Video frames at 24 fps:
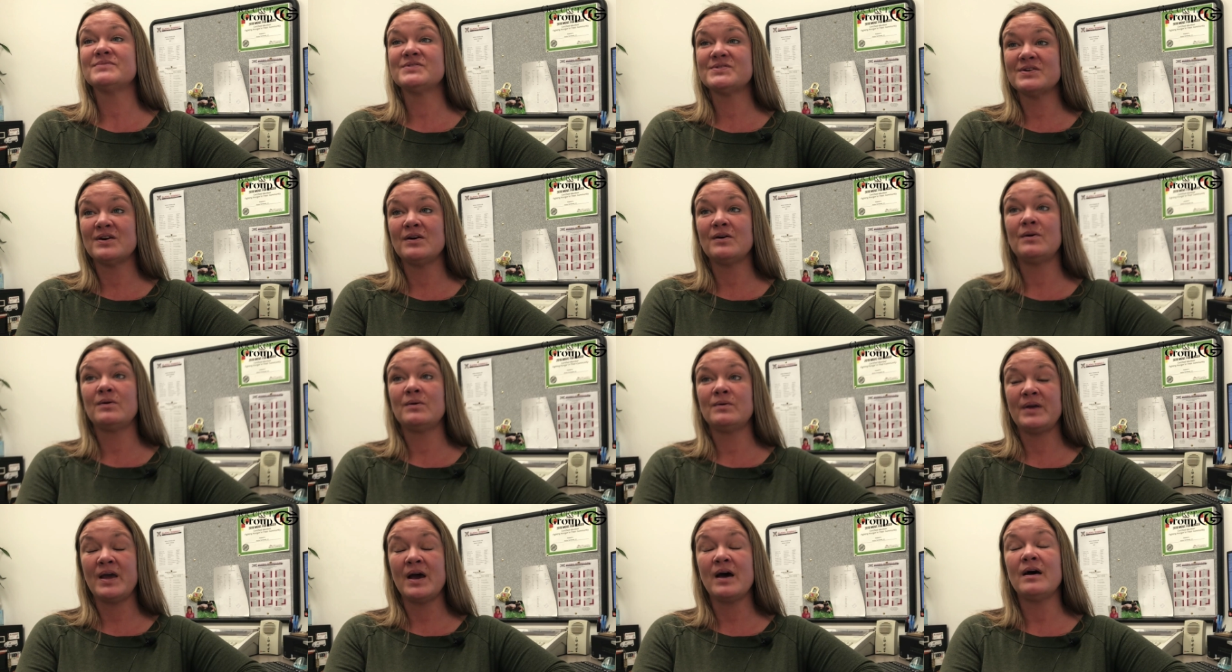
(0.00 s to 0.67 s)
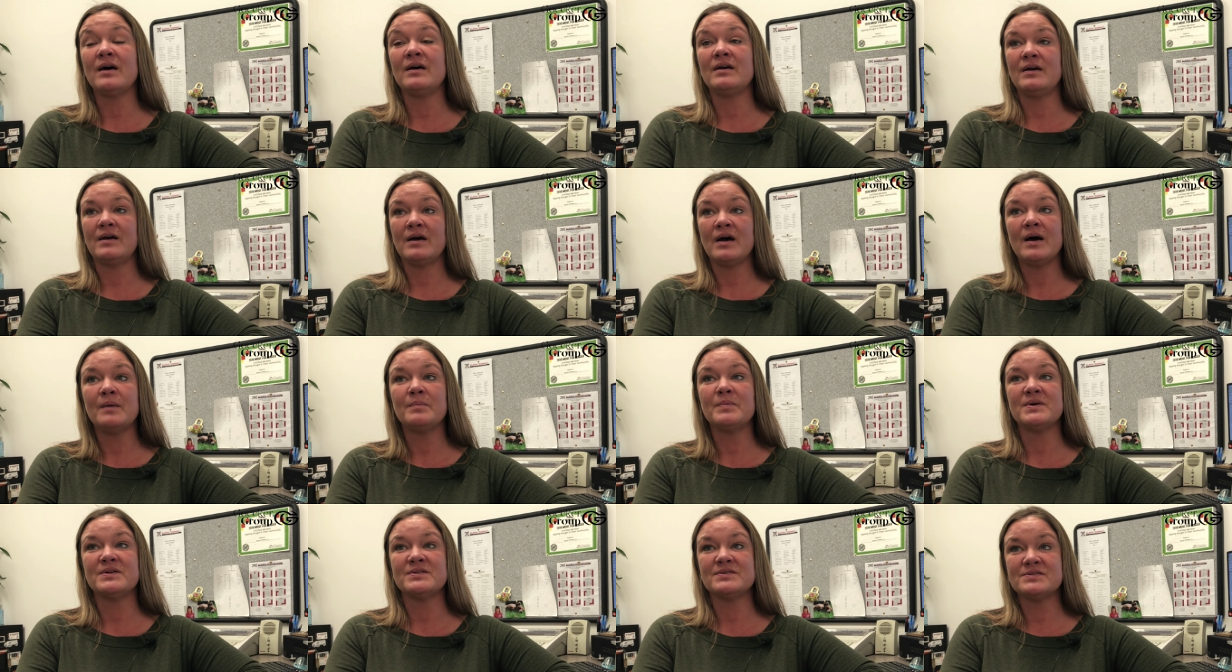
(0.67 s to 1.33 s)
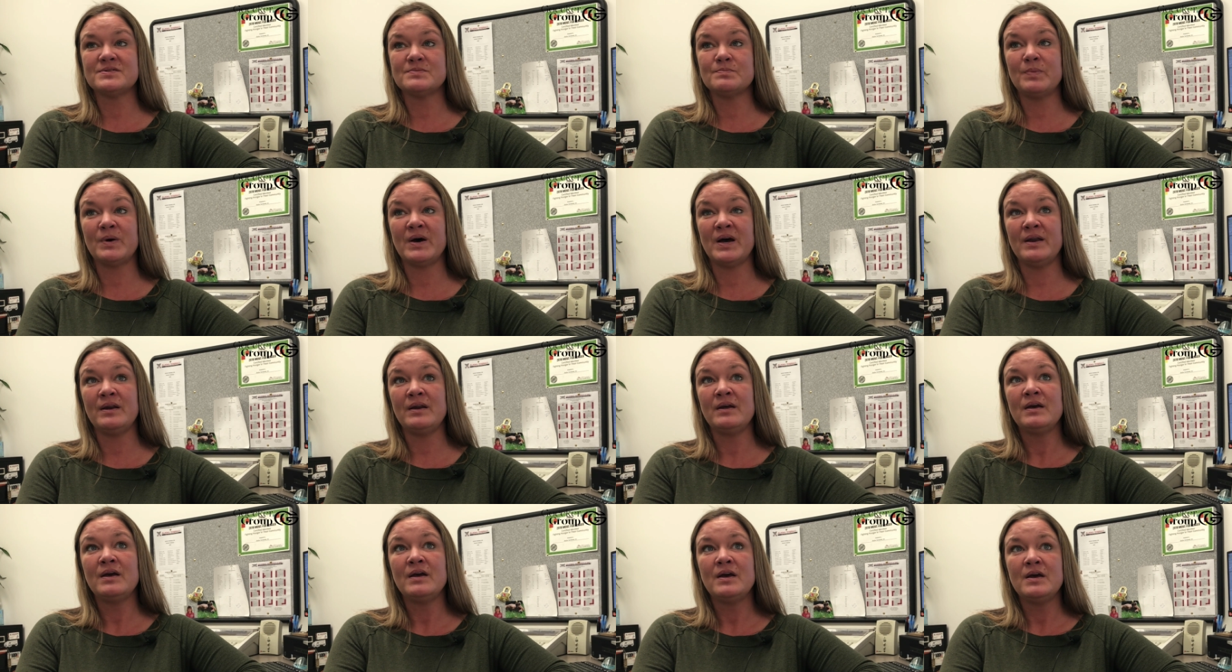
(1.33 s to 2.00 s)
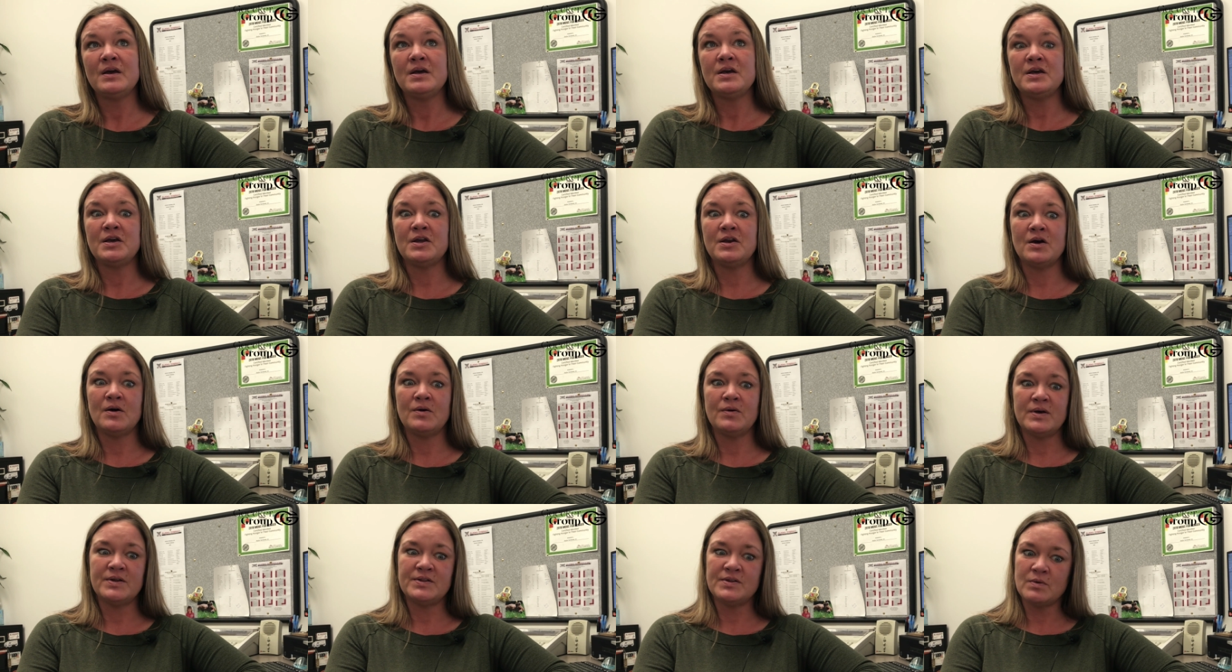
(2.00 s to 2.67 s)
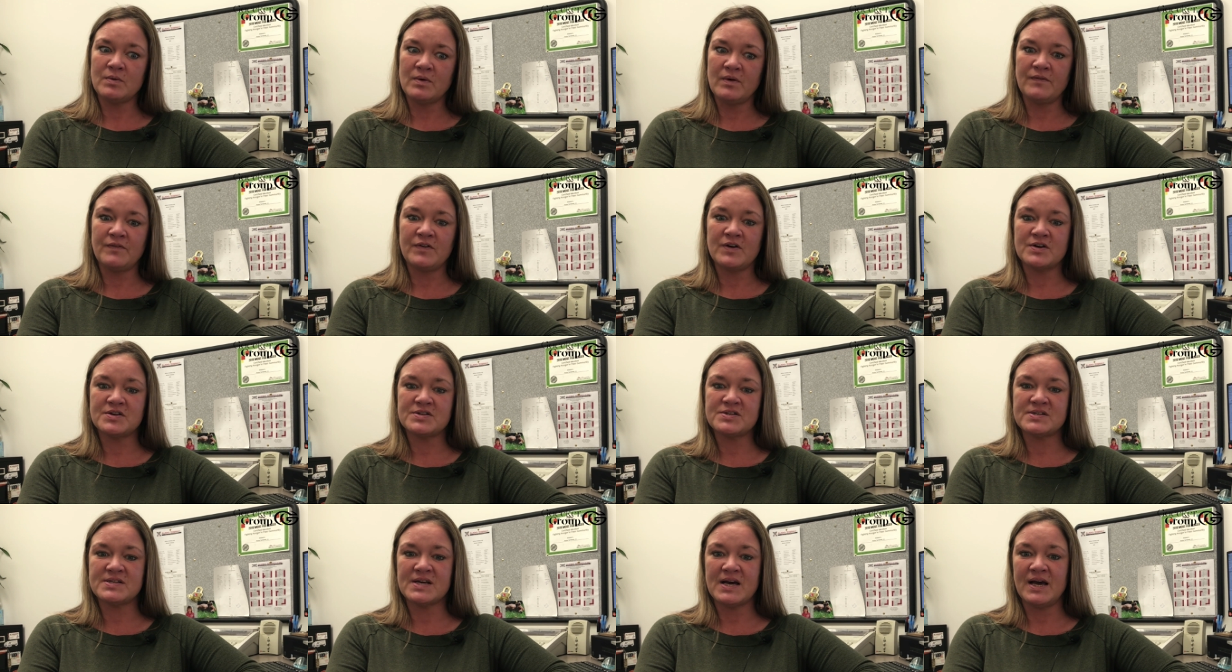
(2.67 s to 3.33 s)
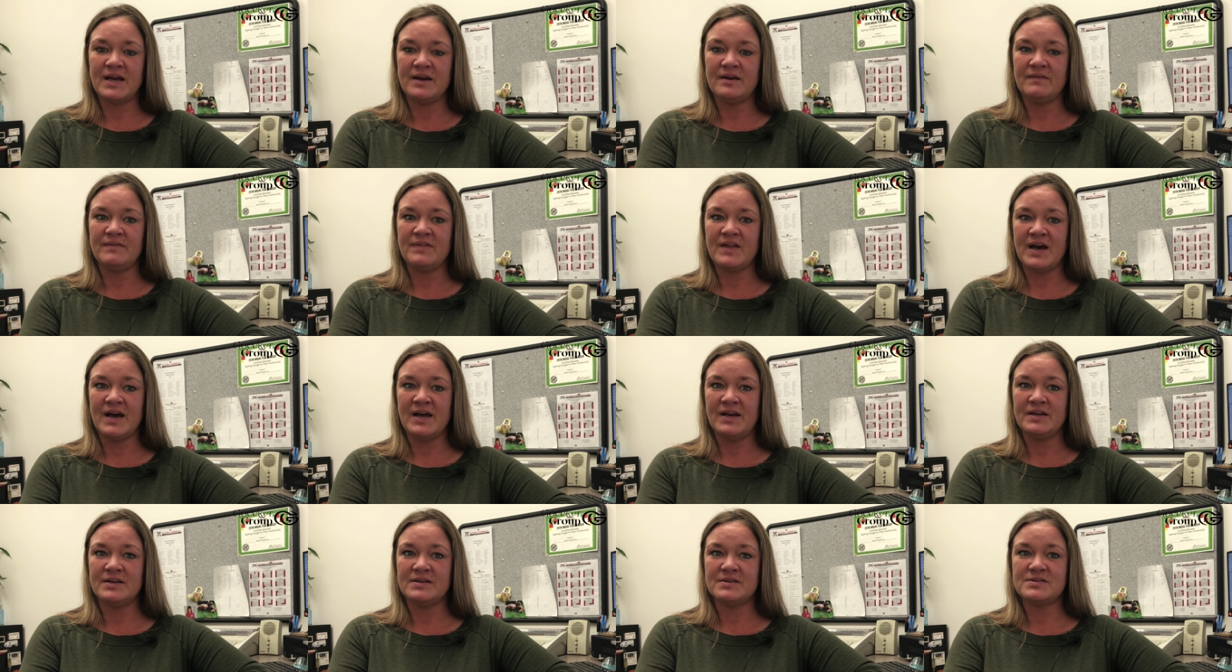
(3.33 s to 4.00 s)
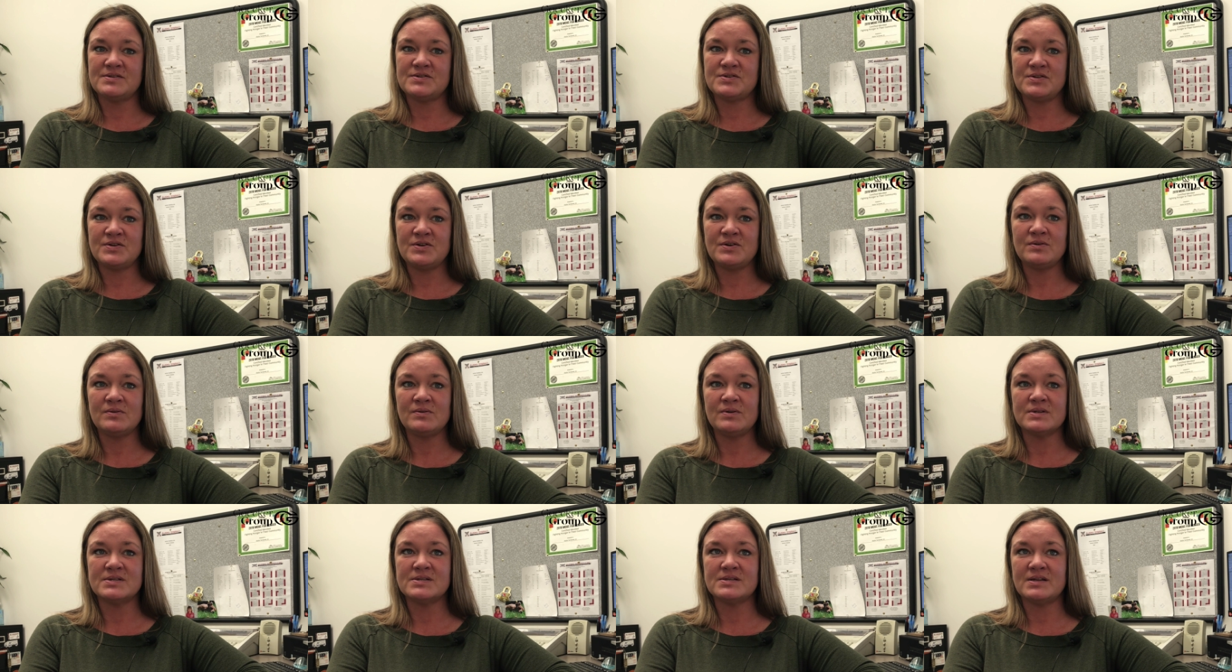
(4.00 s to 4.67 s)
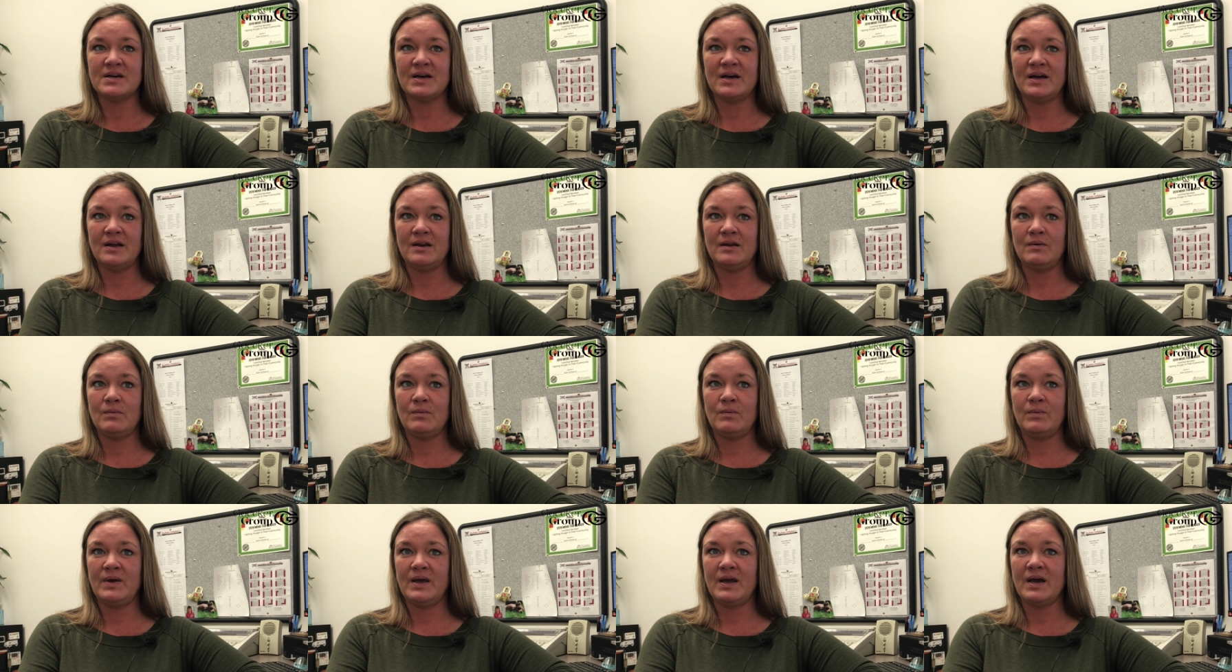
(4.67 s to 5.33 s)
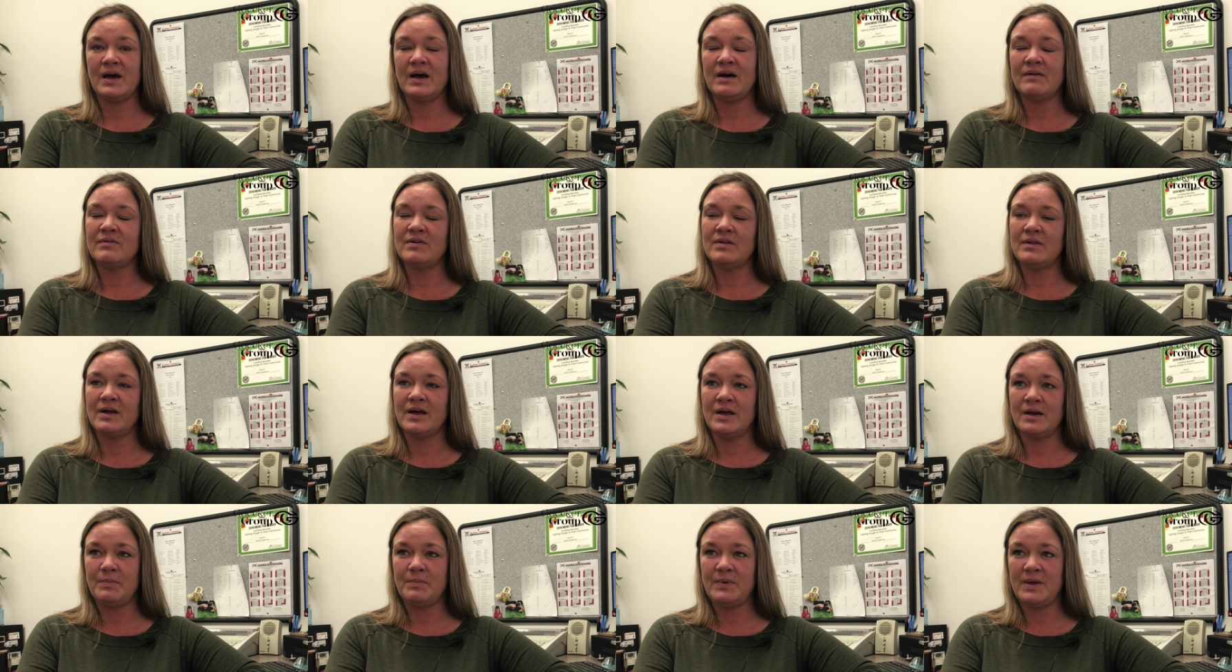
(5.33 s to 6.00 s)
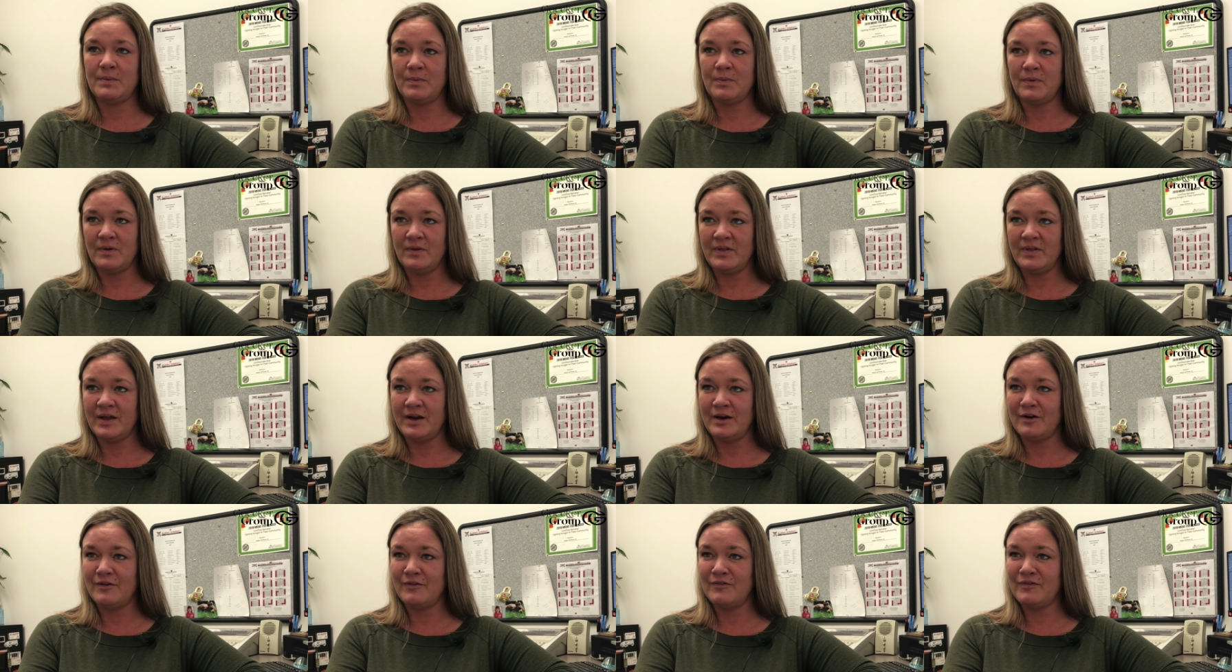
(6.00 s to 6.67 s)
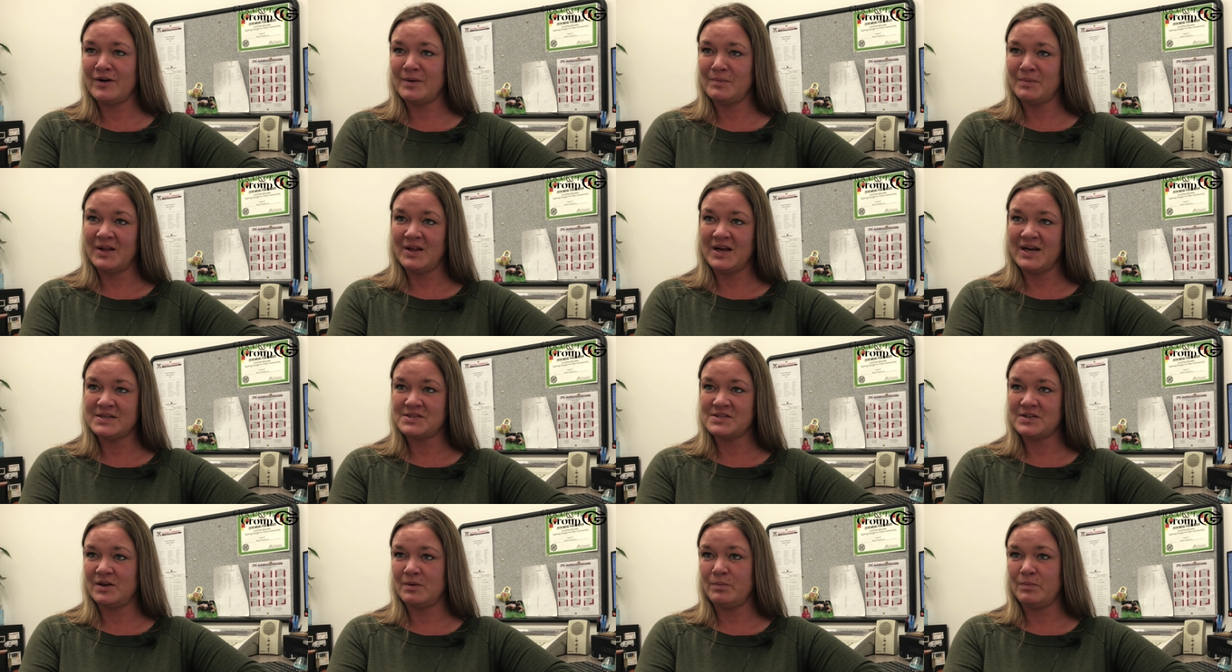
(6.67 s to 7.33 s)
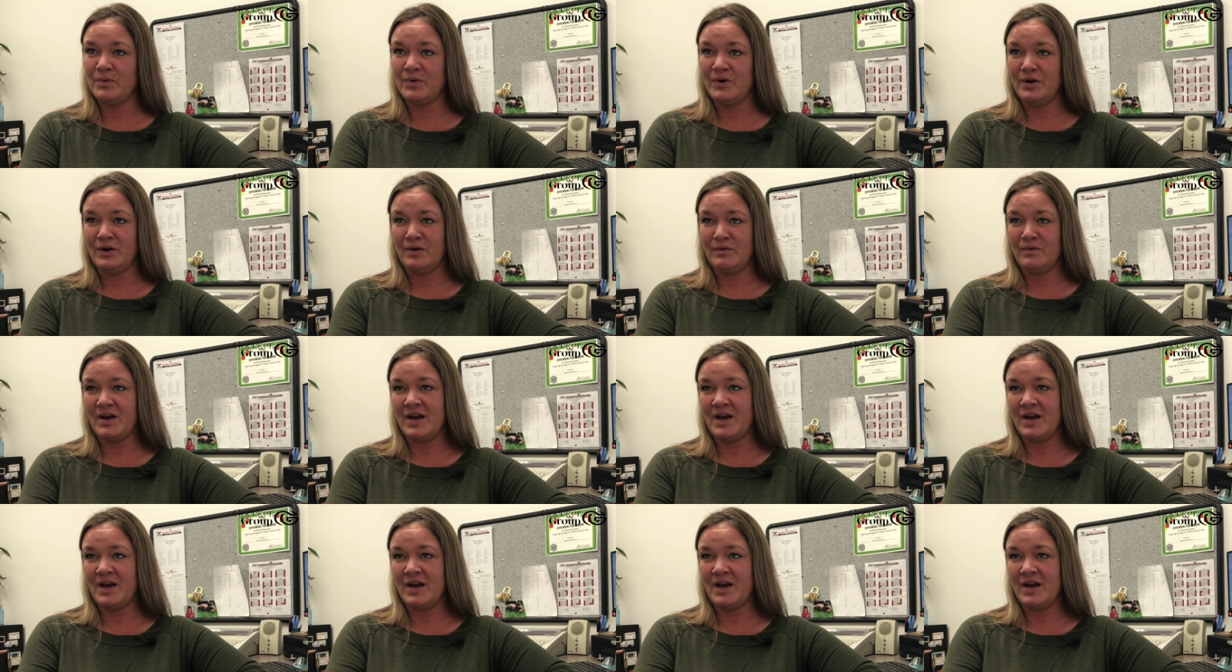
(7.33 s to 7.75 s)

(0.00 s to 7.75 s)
So yeah, it happens. But you know, the reverse side of that is that we have a lot of people that are from Alaska, born and